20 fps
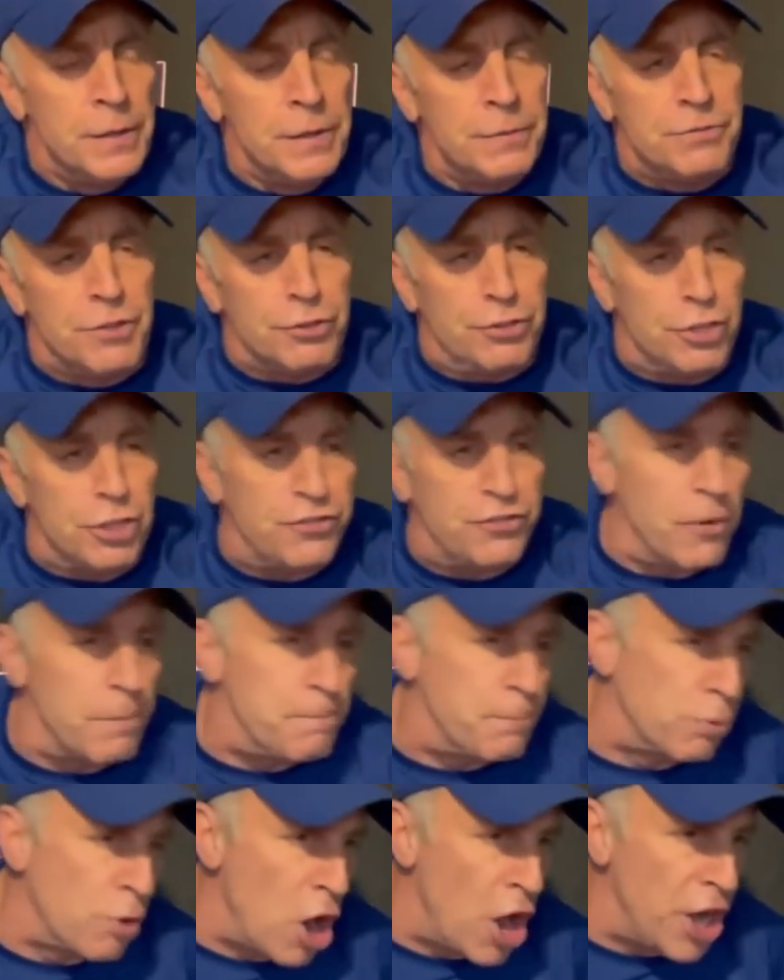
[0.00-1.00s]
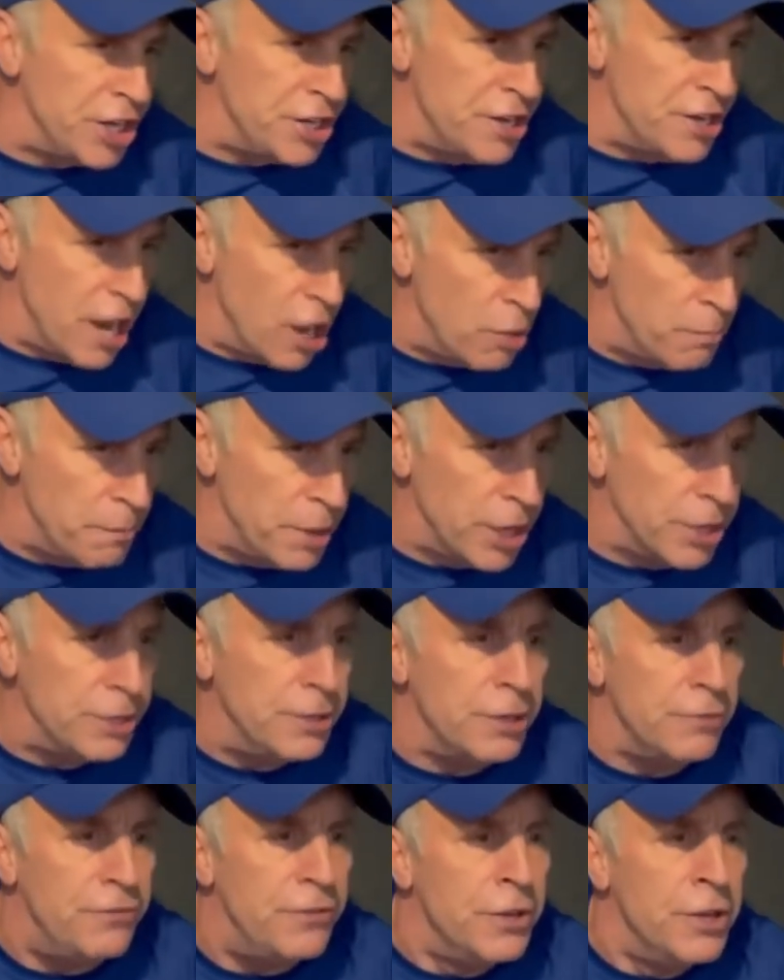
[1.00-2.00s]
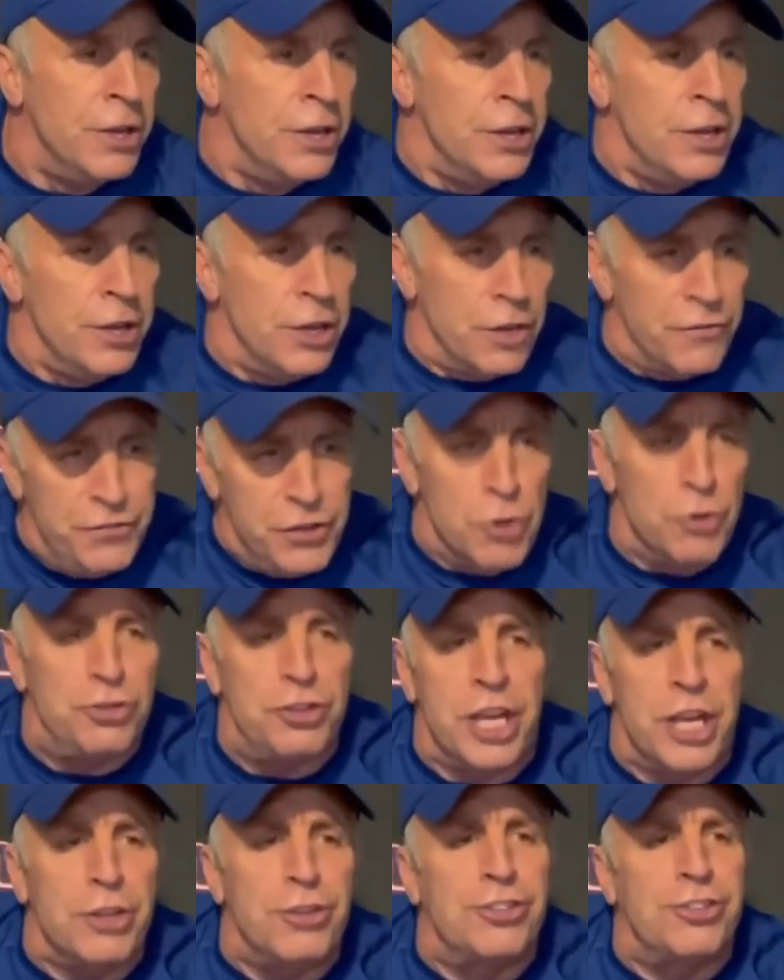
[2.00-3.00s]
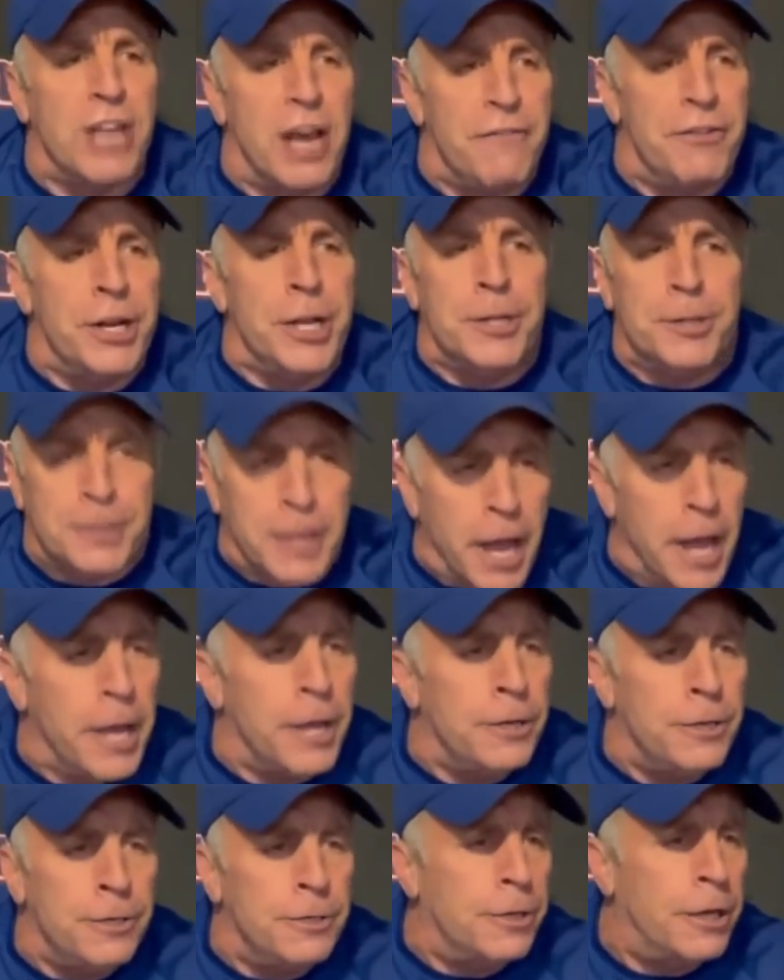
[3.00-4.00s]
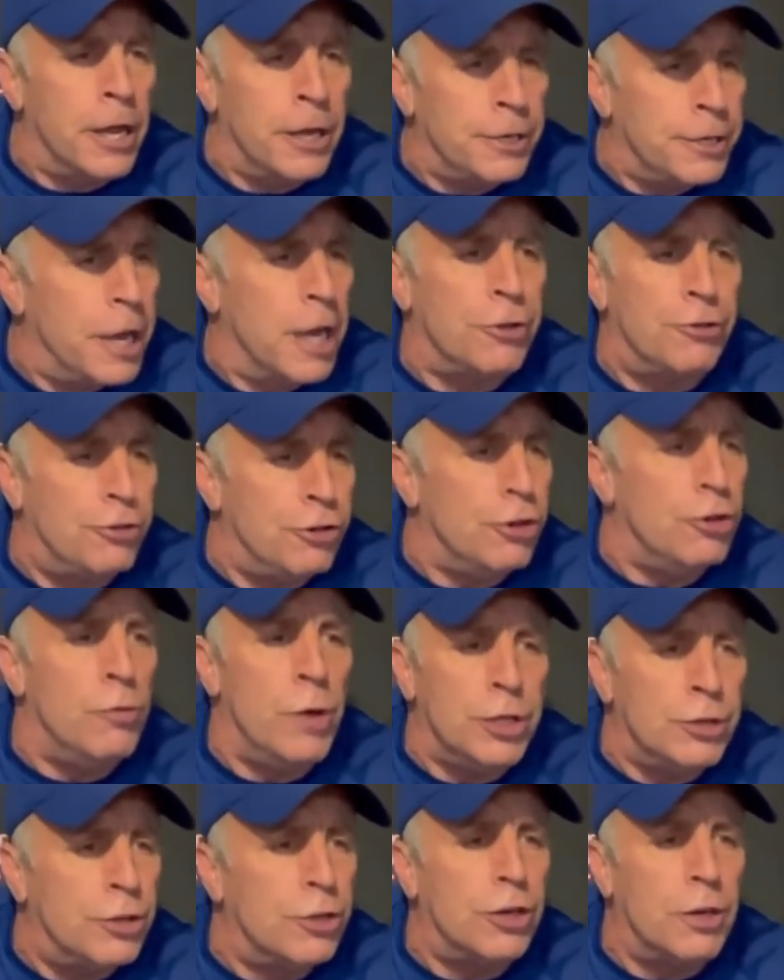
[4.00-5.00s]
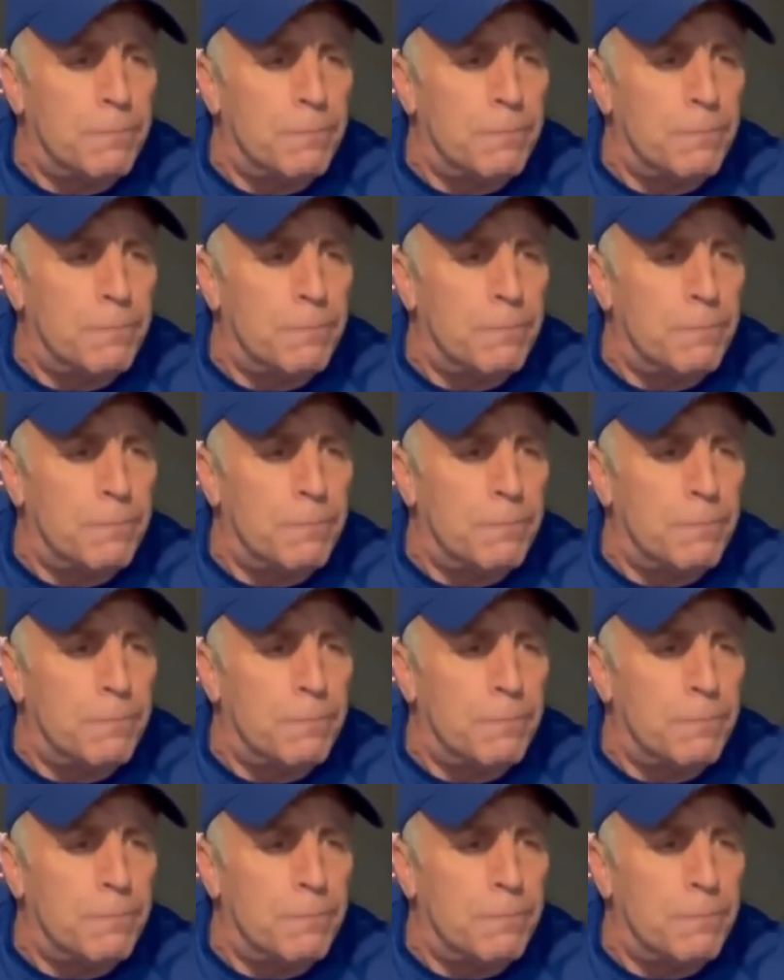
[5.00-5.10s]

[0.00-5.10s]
This is for pride now, man. If, if you think 7 and 10 can get you into the